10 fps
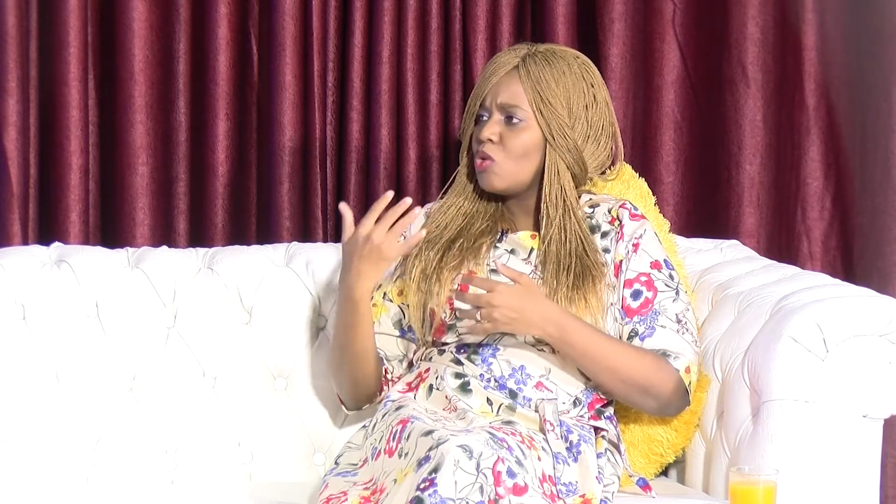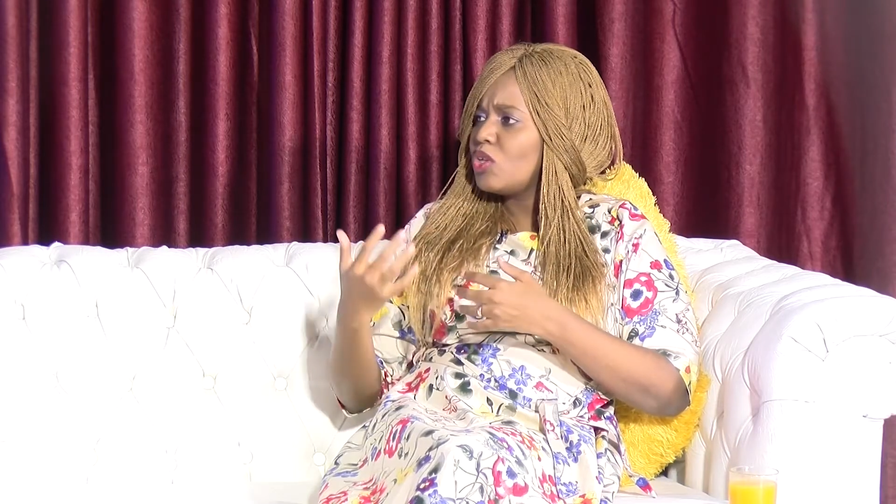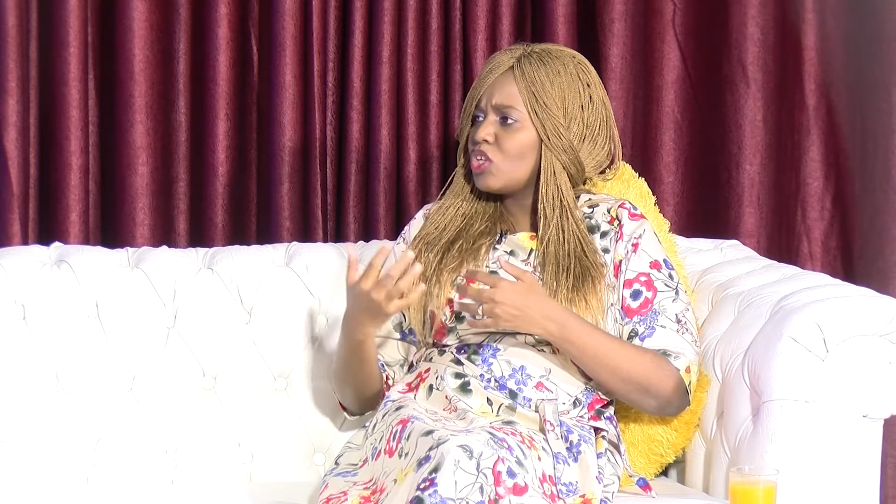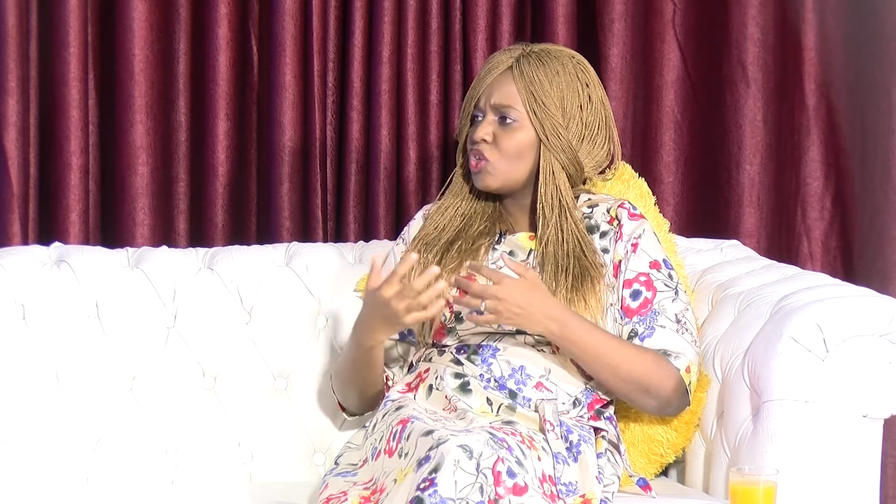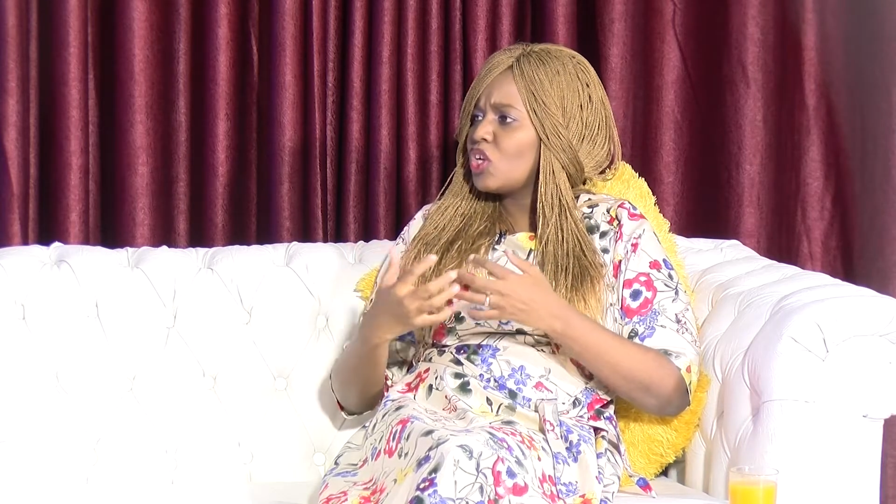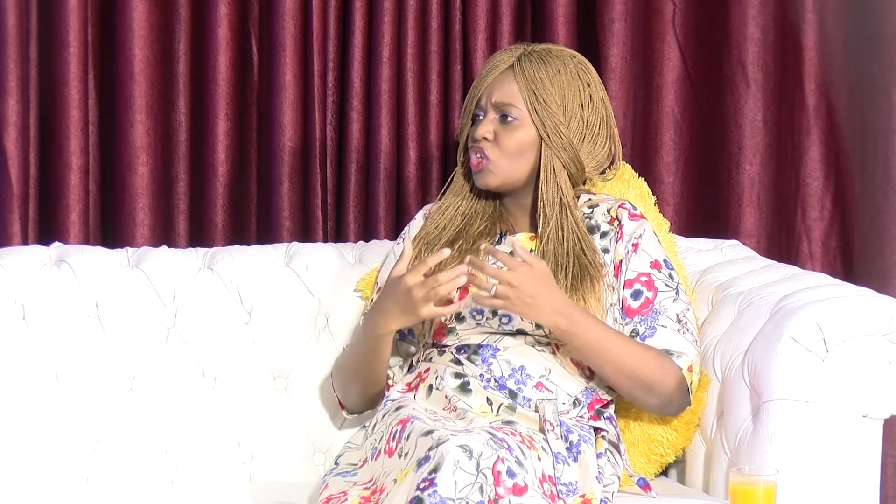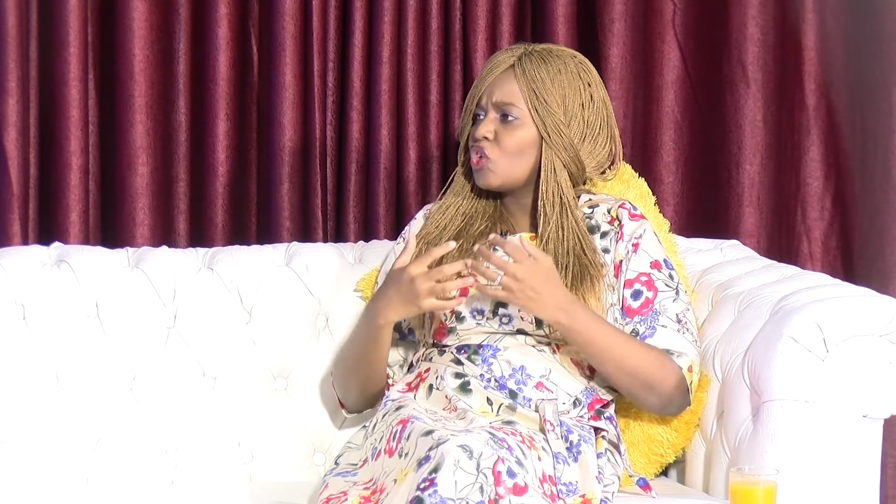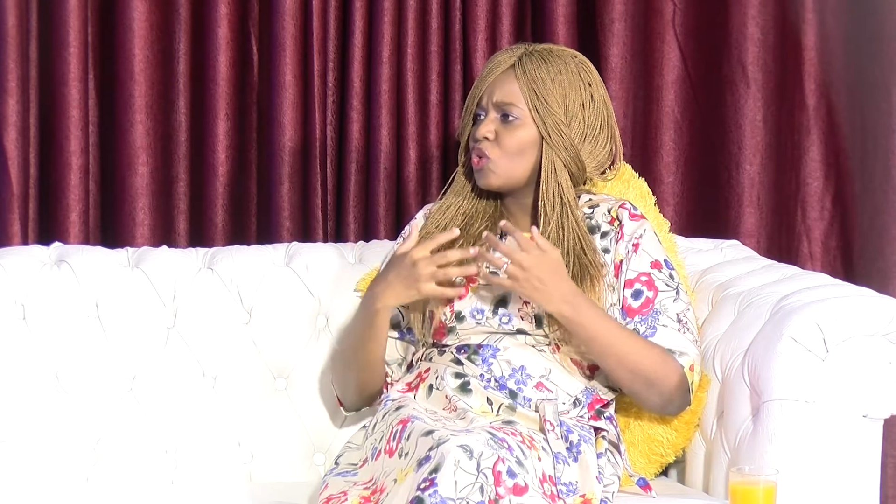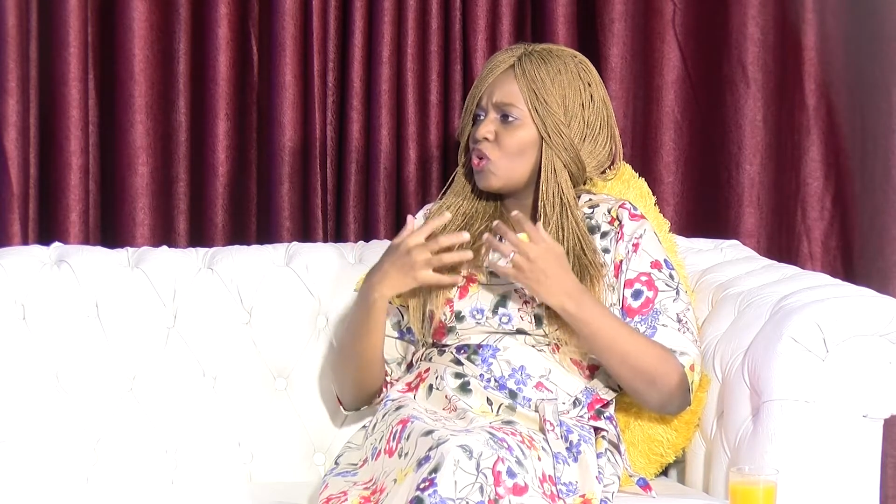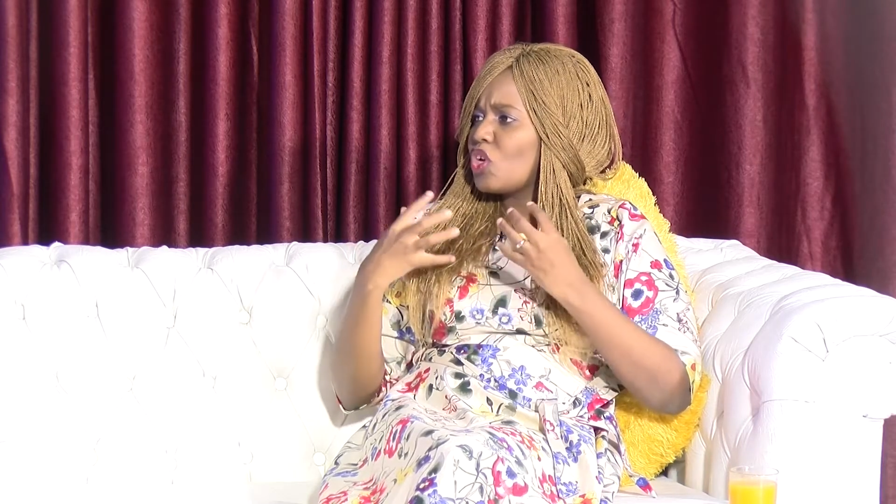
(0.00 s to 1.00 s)
good
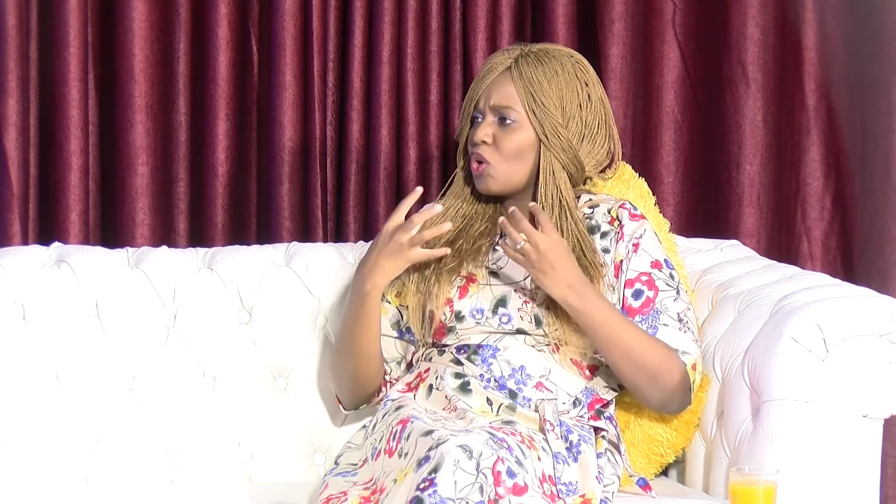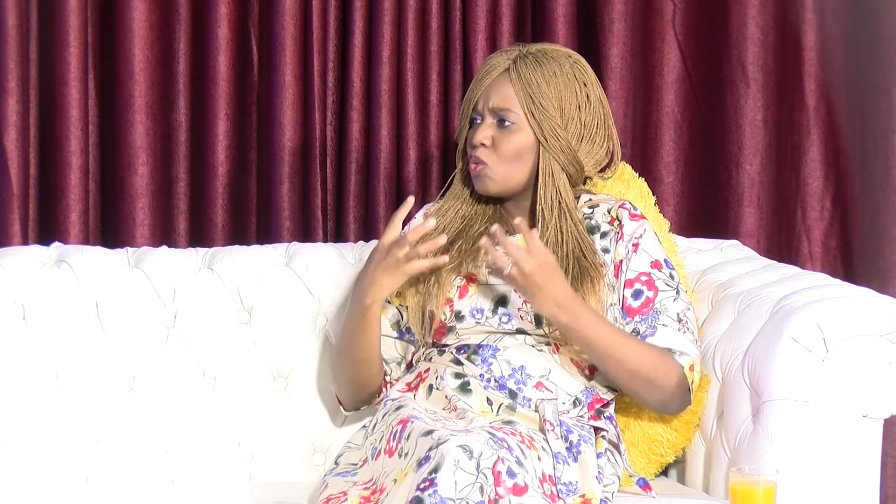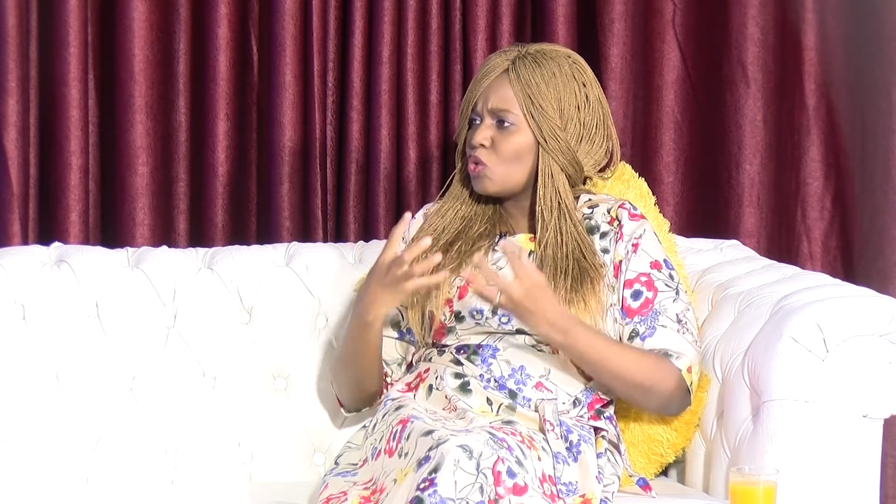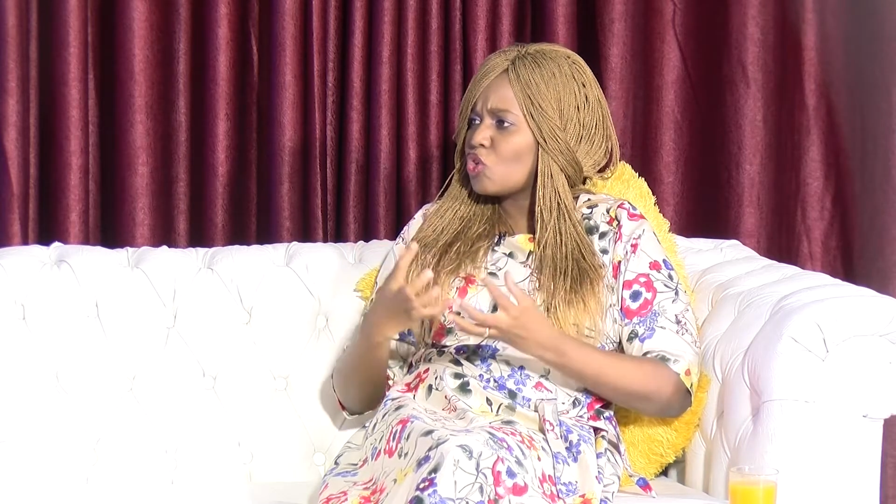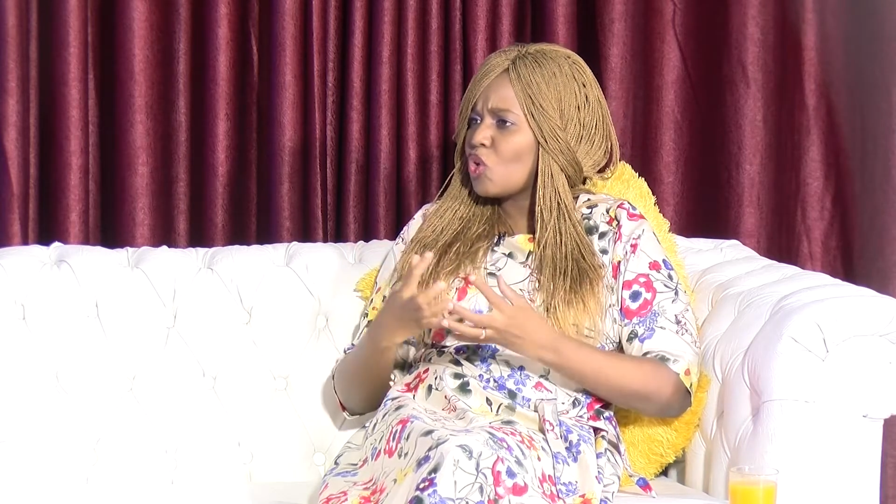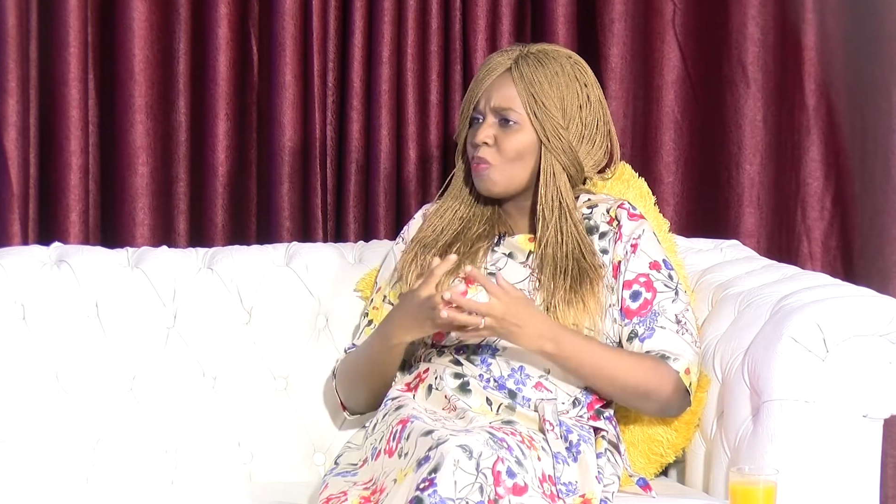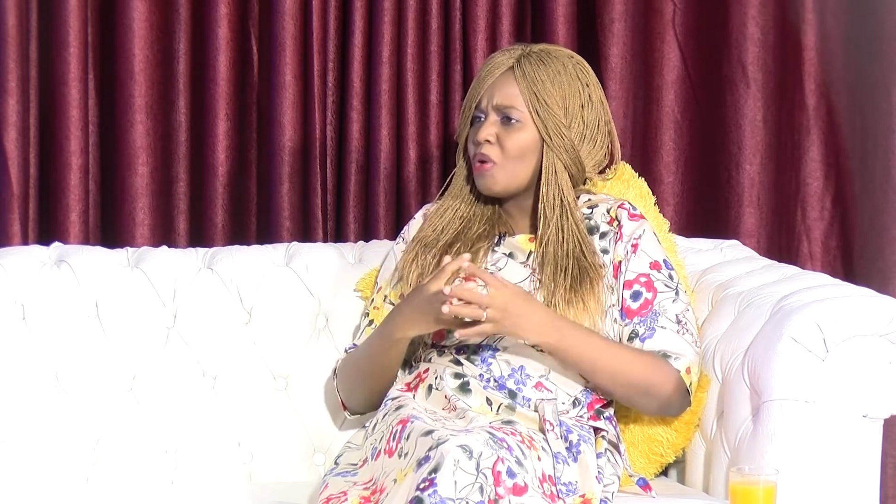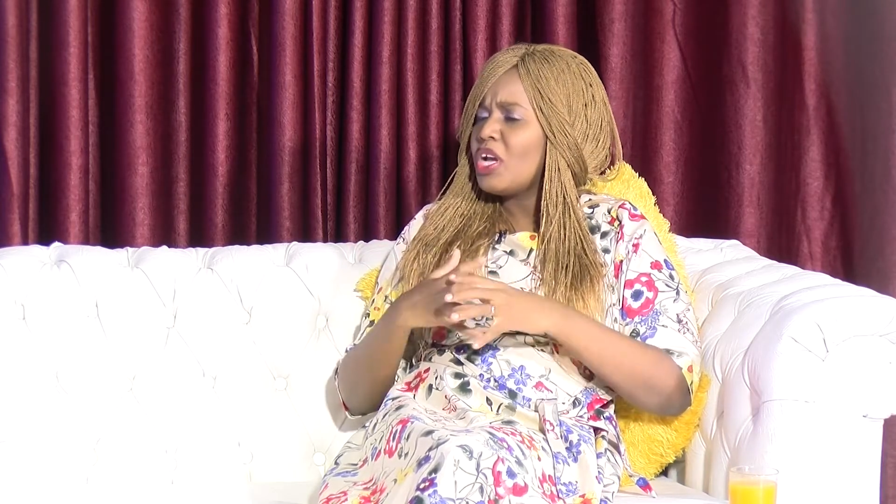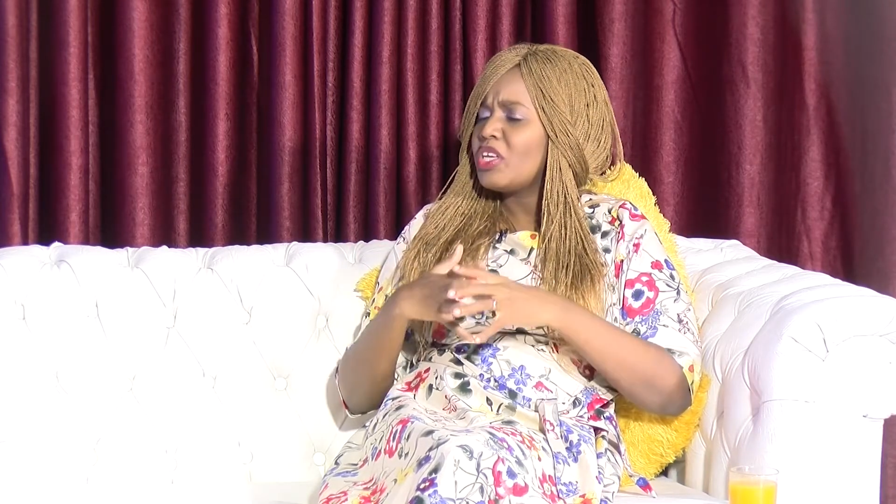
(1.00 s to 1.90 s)
education, got a good job,